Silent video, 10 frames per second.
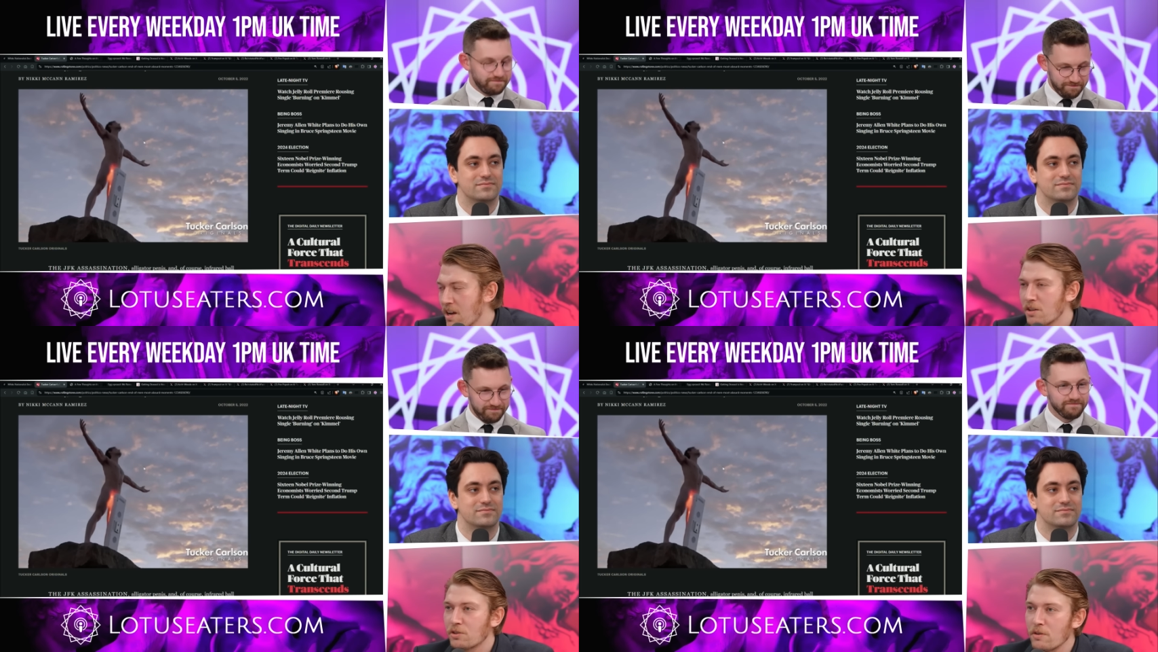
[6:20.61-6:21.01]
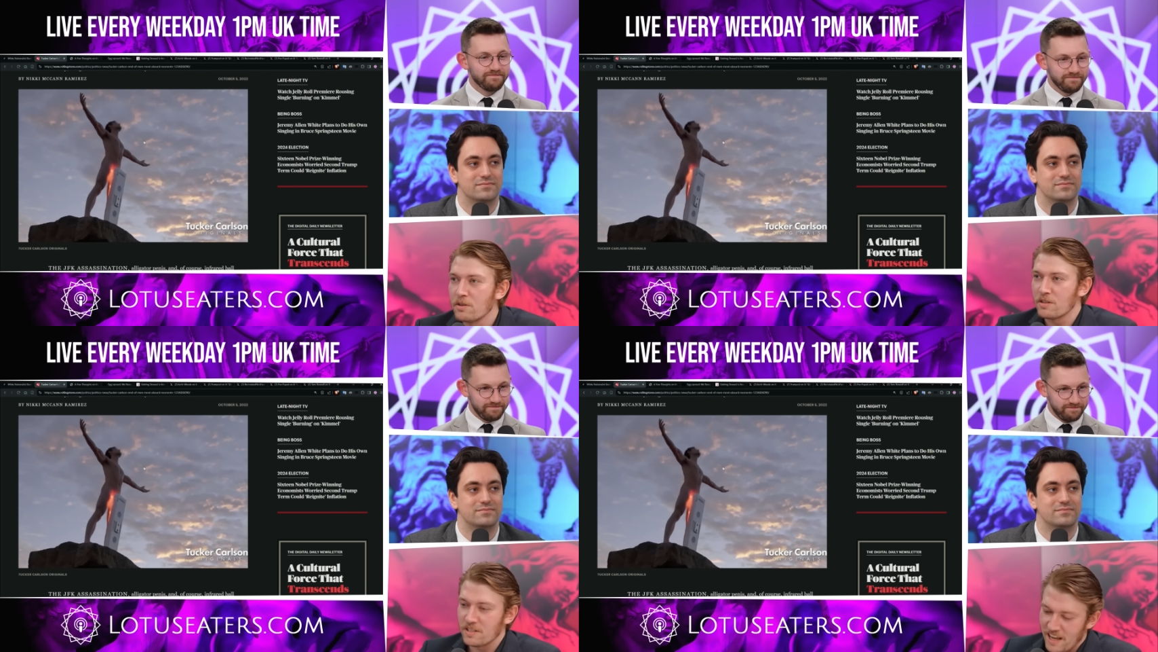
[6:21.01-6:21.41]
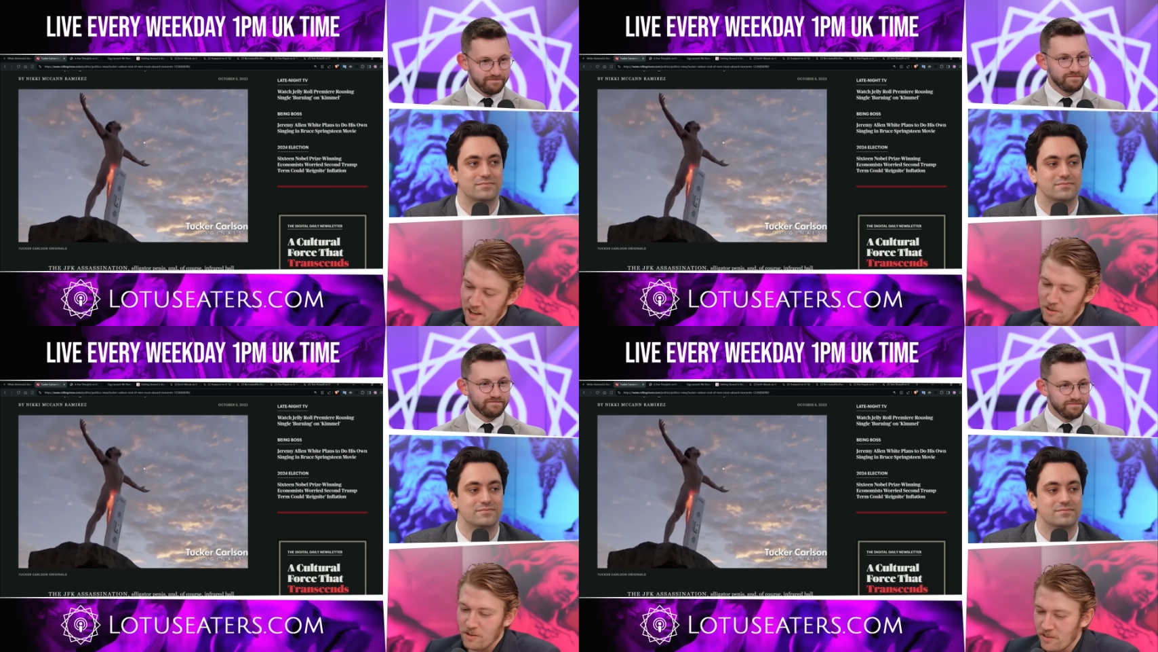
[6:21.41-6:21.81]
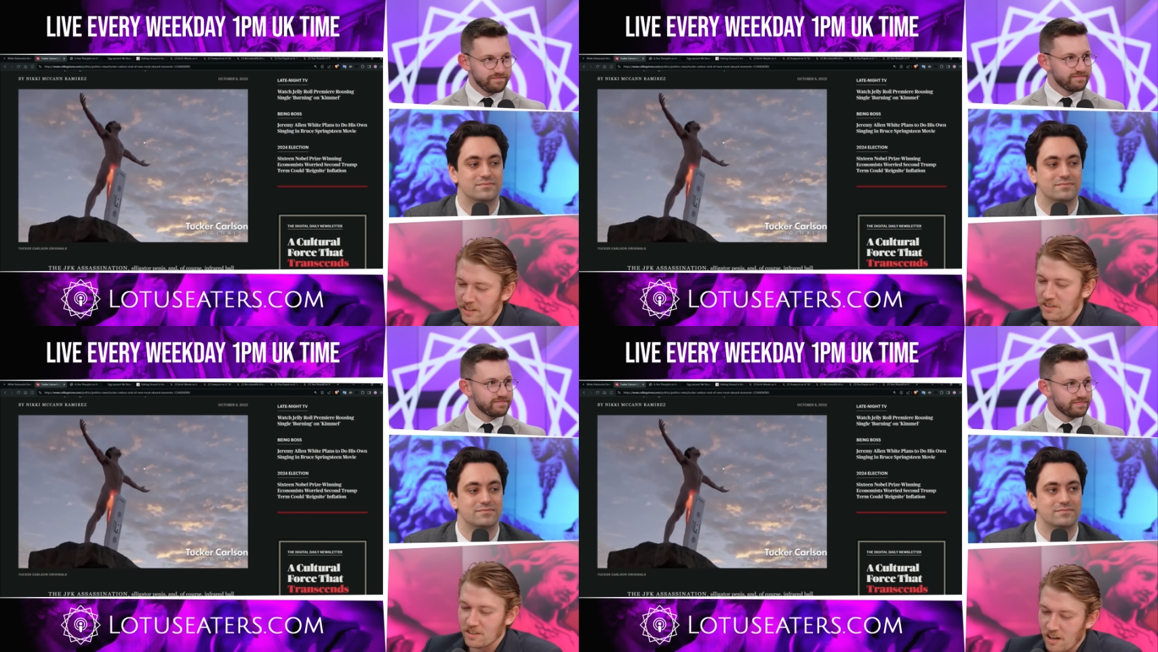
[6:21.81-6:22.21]
Speaker 1: so you can tell that
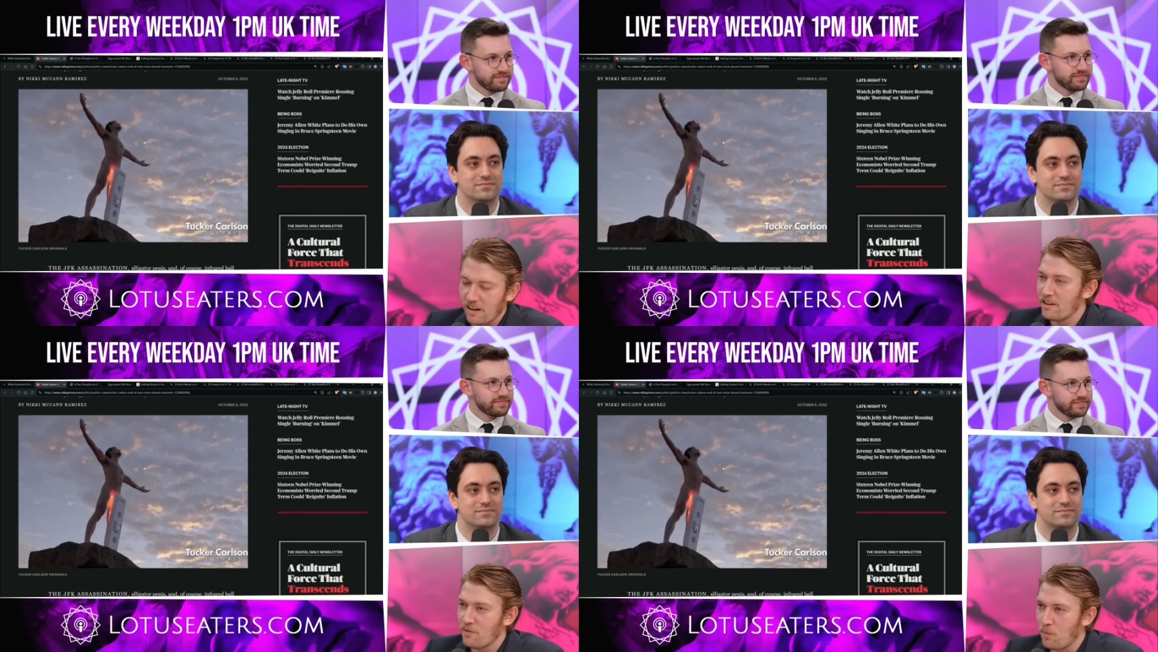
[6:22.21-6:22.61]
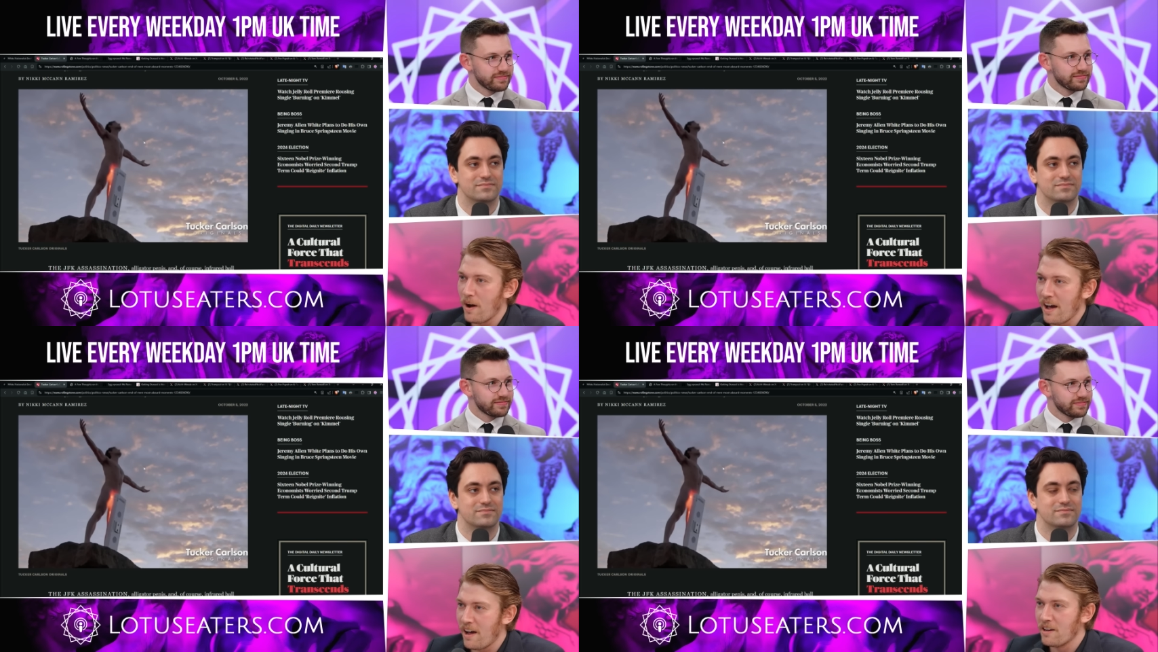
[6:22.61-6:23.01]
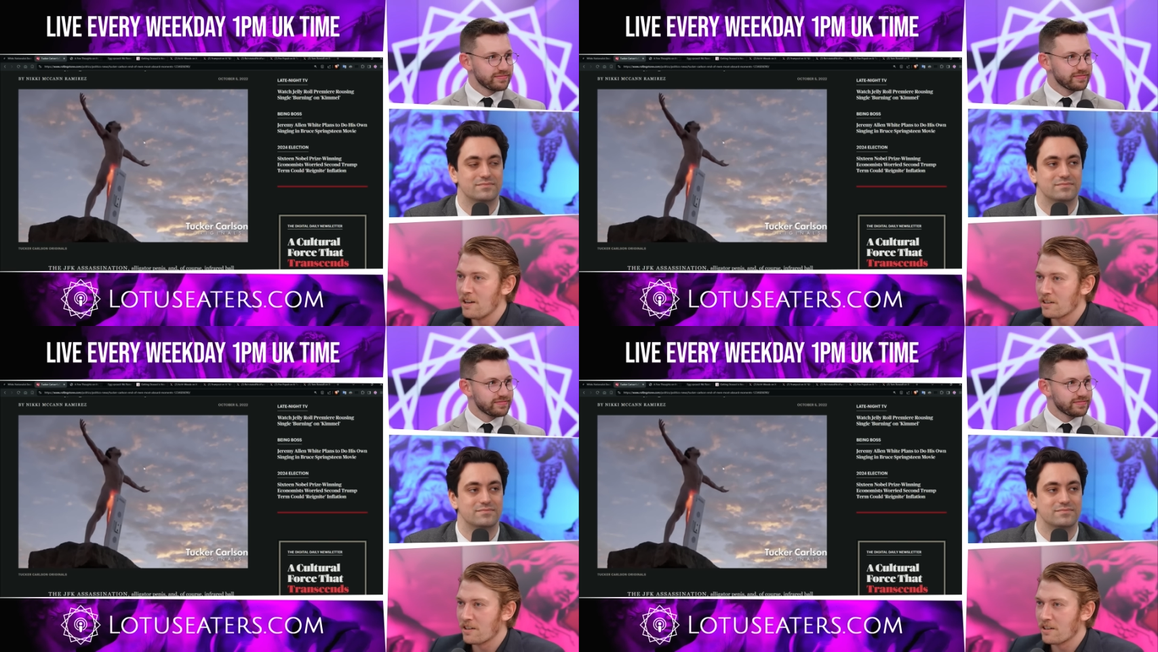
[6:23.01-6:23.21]
this is kind of where